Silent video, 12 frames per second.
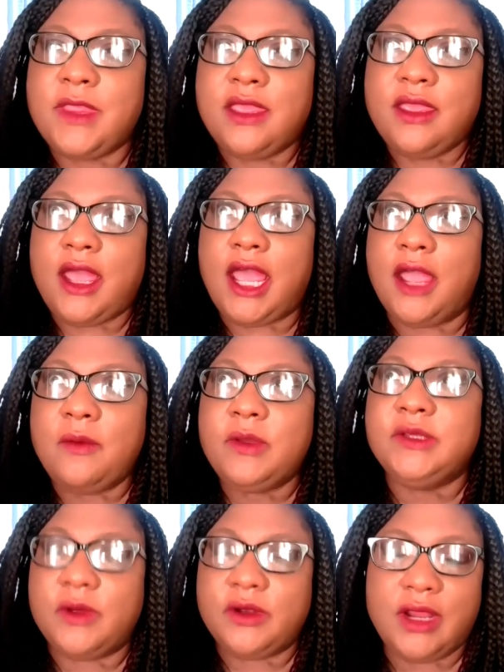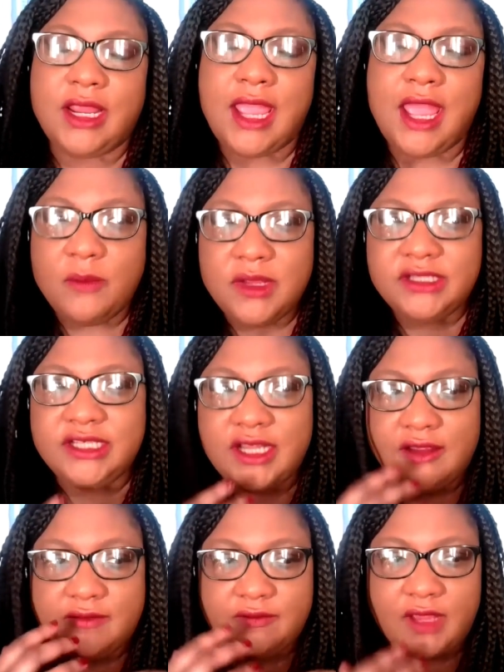I was wondering how much
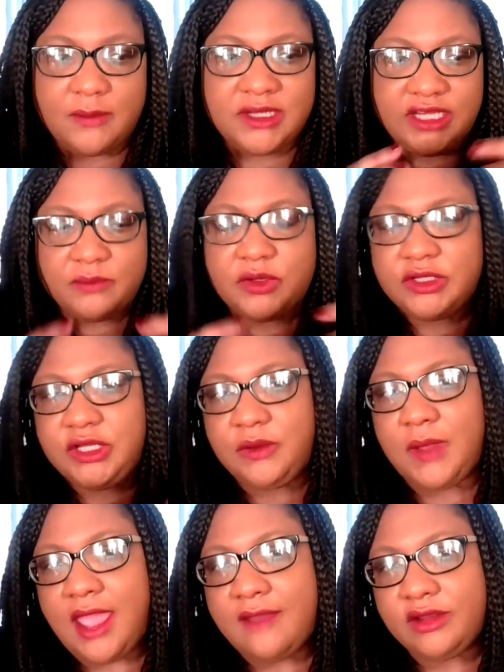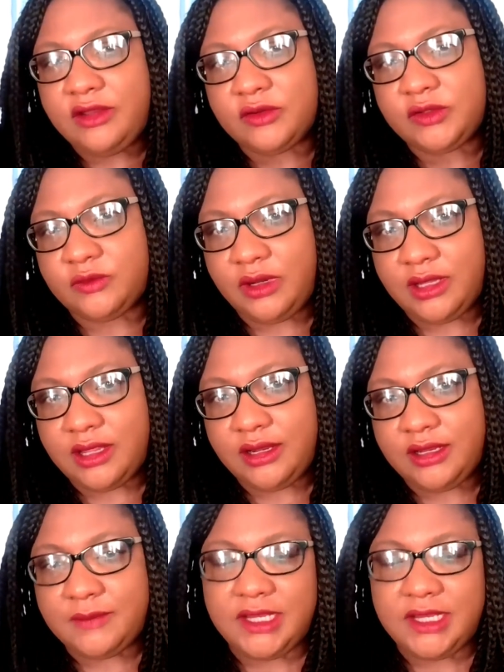input do you have in your storyline?